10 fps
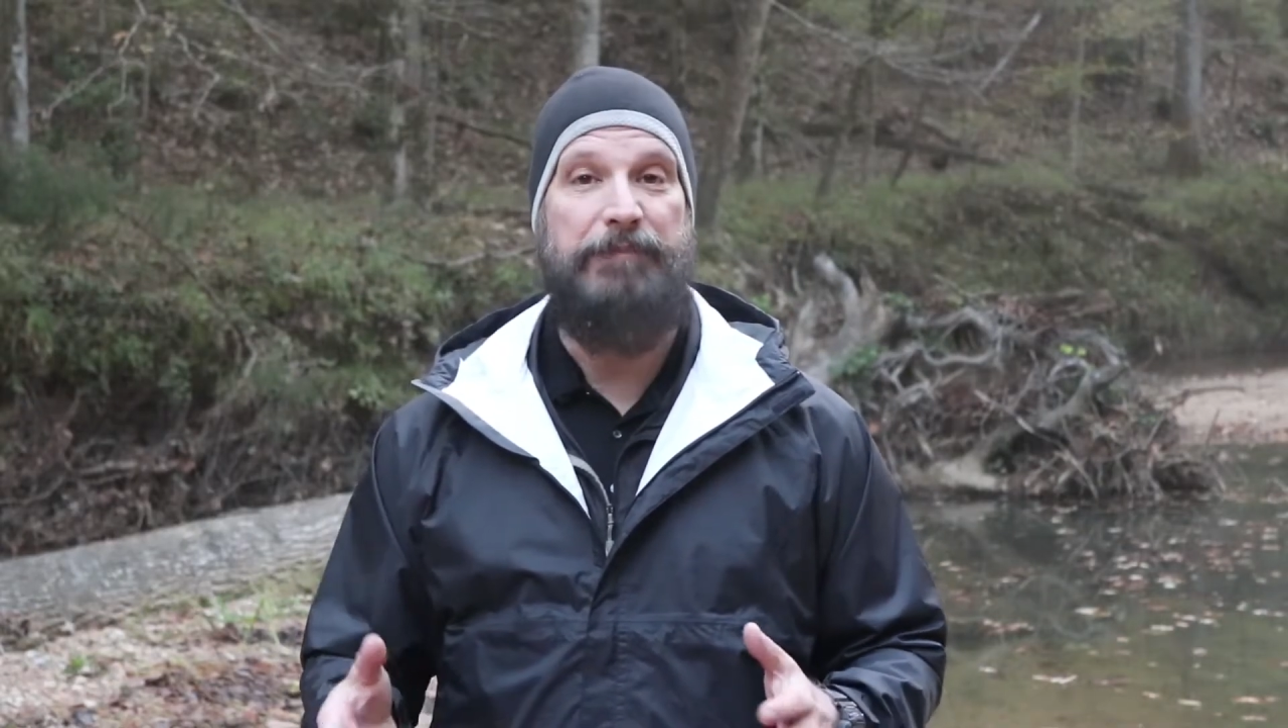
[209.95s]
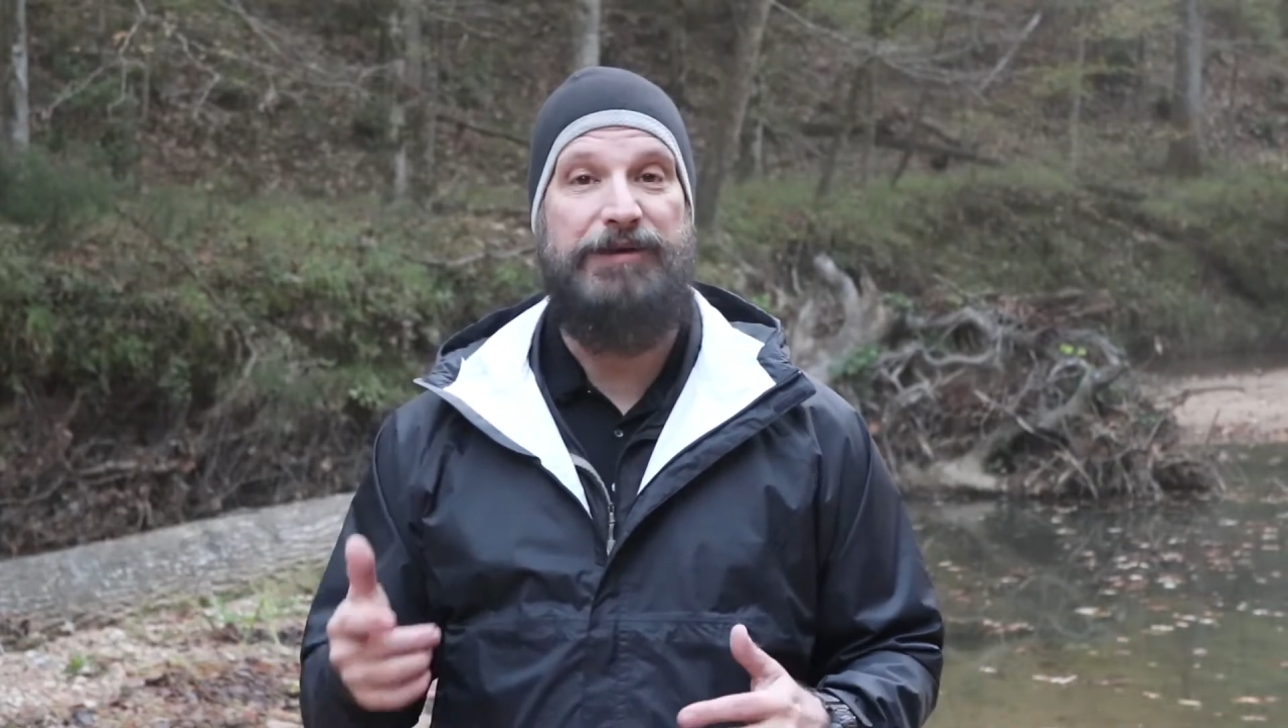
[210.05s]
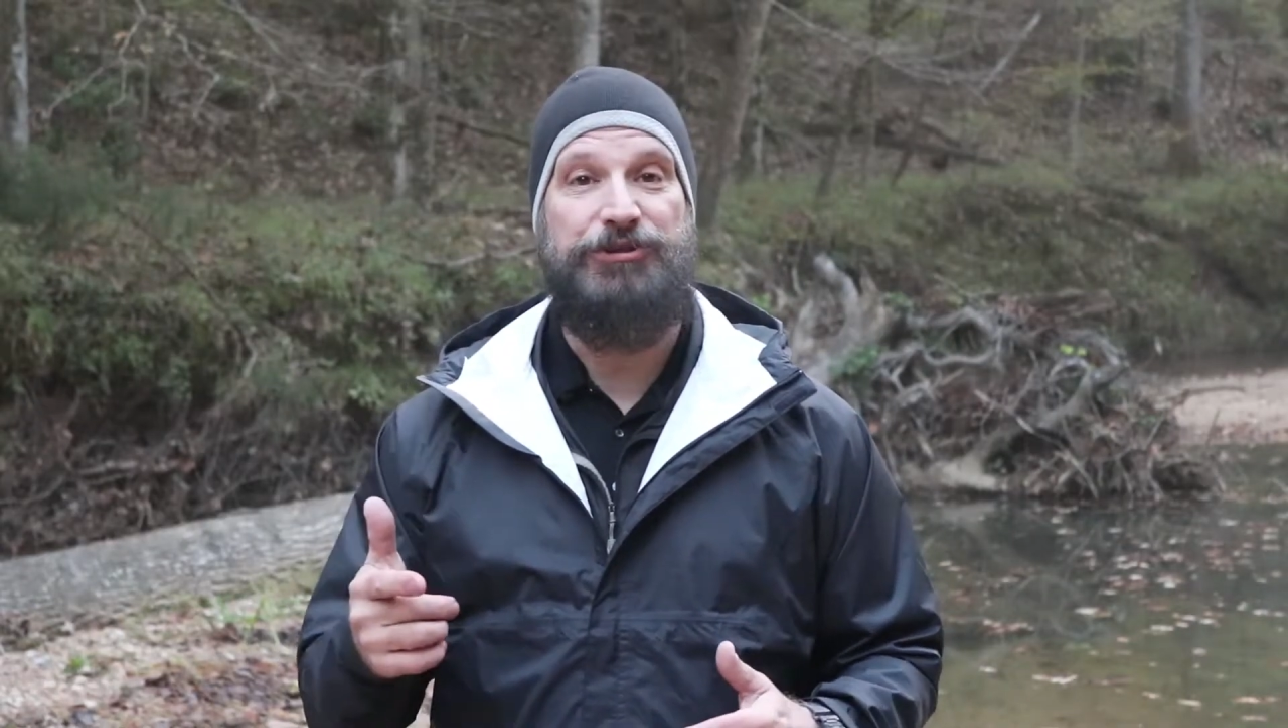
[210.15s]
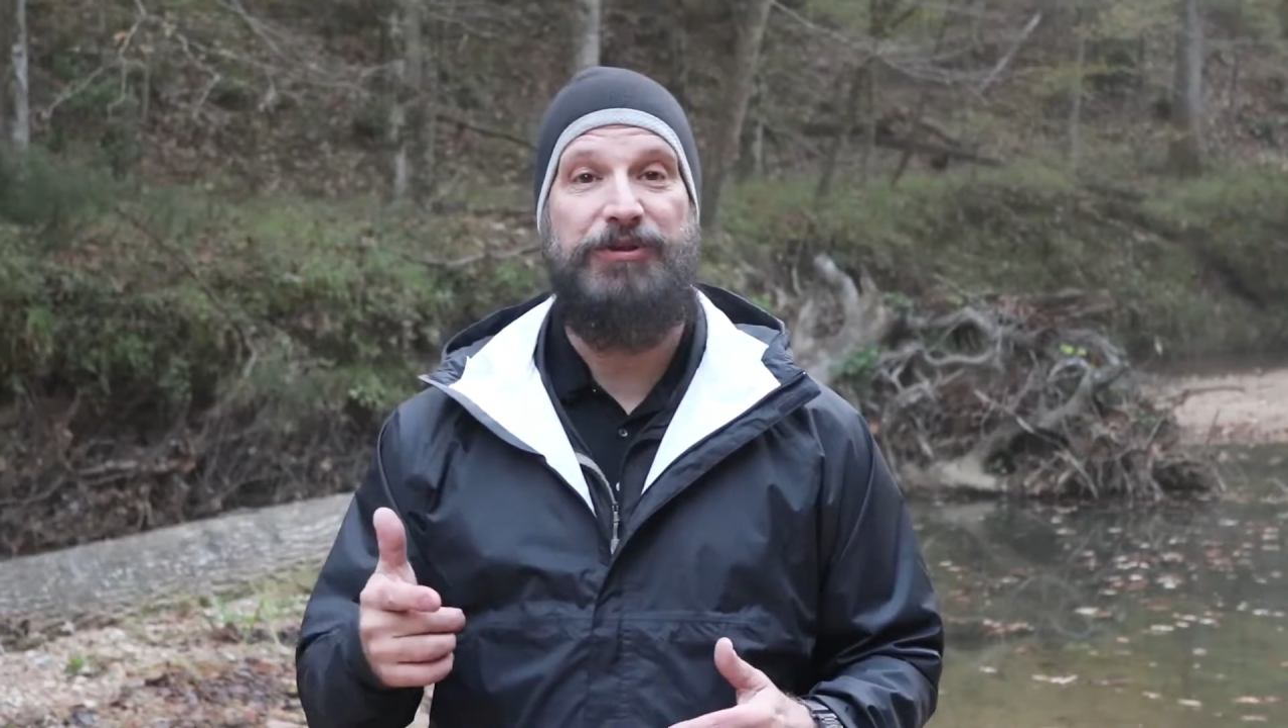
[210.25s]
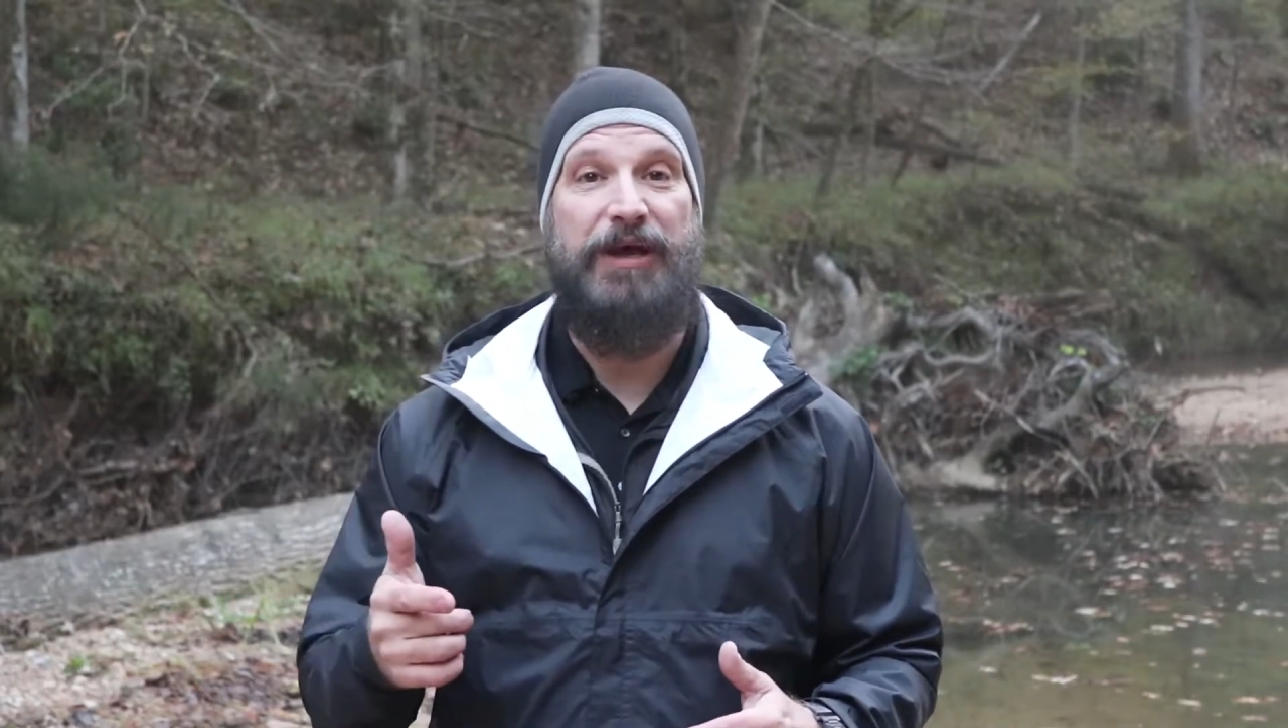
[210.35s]

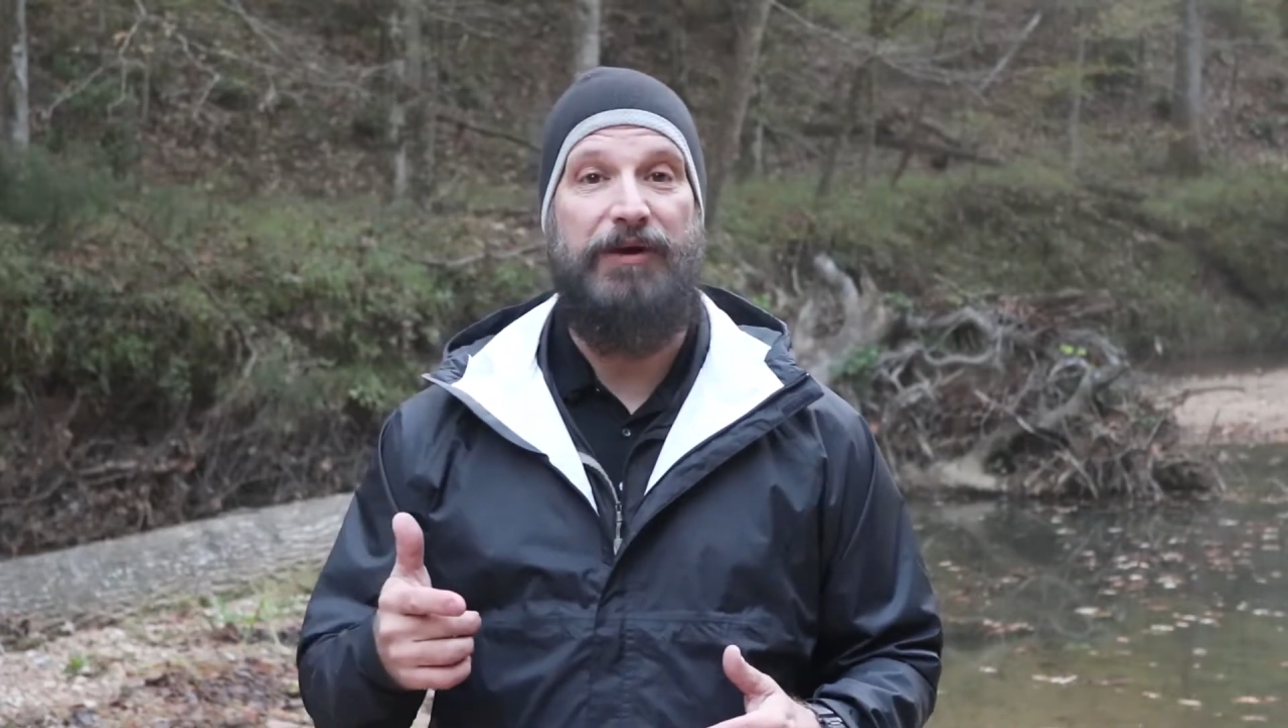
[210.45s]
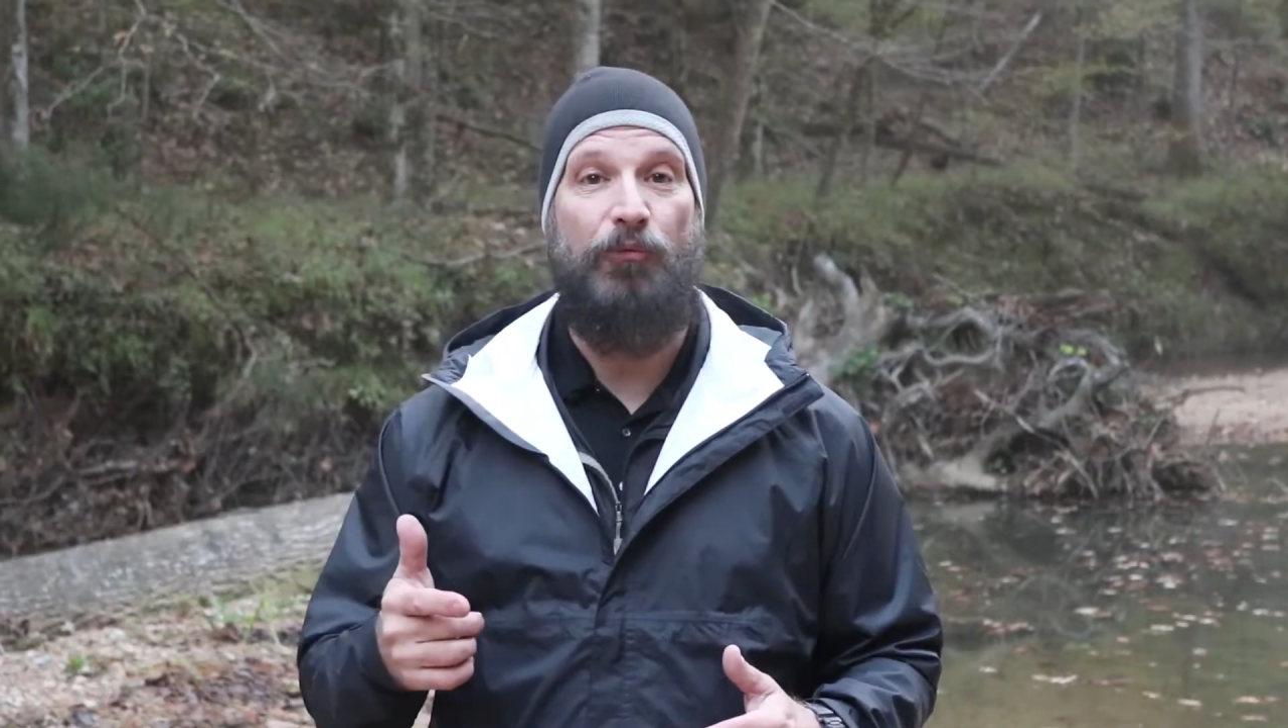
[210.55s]
mentioned that